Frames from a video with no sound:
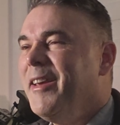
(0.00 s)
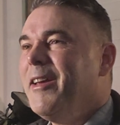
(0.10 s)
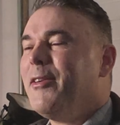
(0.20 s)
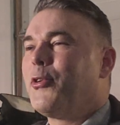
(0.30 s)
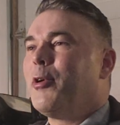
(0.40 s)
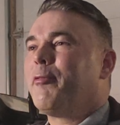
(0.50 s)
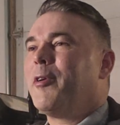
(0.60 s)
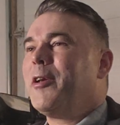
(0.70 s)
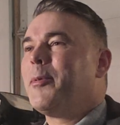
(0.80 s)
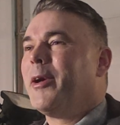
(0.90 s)
So a
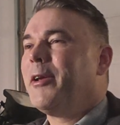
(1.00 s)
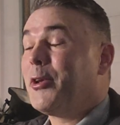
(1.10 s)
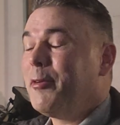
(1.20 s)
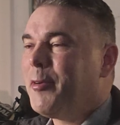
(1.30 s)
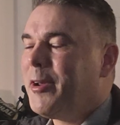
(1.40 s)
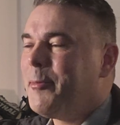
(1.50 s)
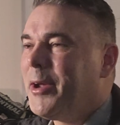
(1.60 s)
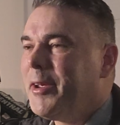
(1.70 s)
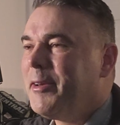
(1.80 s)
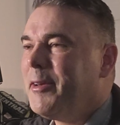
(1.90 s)
good friend of
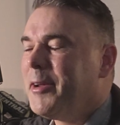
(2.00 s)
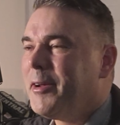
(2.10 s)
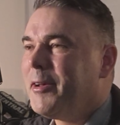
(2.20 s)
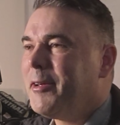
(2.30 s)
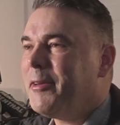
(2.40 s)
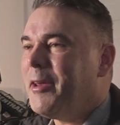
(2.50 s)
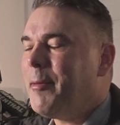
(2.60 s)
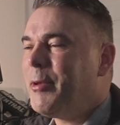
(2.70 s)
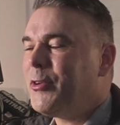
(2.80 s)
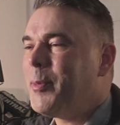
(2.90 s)
mine, named
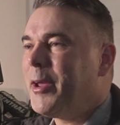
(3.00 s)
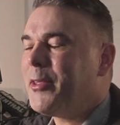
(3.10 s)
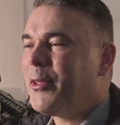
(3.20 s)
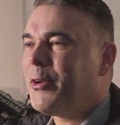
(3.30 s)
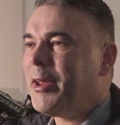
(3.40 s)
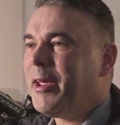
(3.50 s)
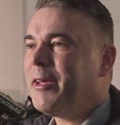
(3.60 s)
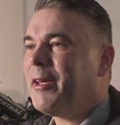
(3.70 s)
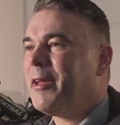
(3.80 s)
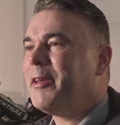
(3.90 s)
his bike the other day,
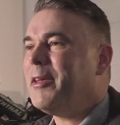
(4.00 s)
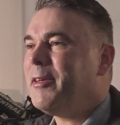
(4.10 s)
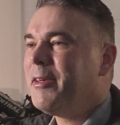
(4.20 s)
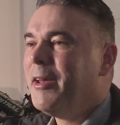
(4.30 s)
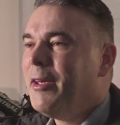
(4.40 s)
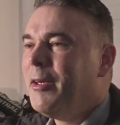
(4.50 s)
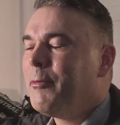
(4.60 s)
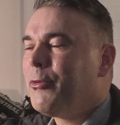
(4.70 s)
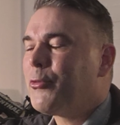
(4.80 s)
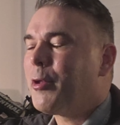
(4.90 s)
and he
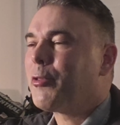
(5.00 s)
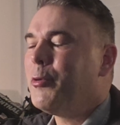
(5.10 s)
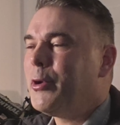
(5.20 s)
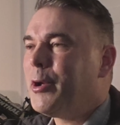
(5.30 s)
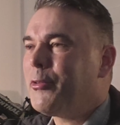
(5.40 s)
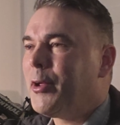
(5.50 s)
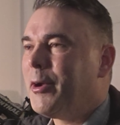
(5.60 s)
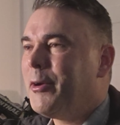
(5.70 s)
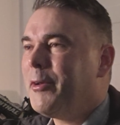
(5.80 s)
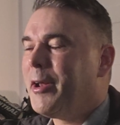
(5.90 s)
sort of threw it out
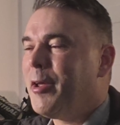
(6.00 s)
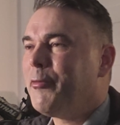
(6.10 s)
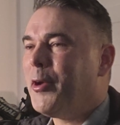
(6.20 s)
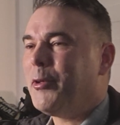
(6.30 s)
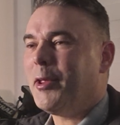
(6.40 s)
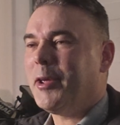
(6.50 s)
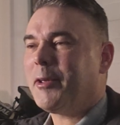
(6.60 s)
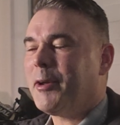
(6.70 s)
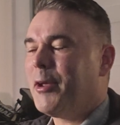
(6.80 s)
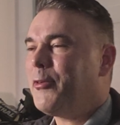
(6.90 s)
there, and I felt like
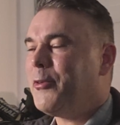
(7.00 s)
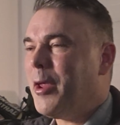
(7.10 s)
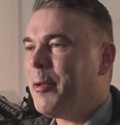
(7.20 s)
I should name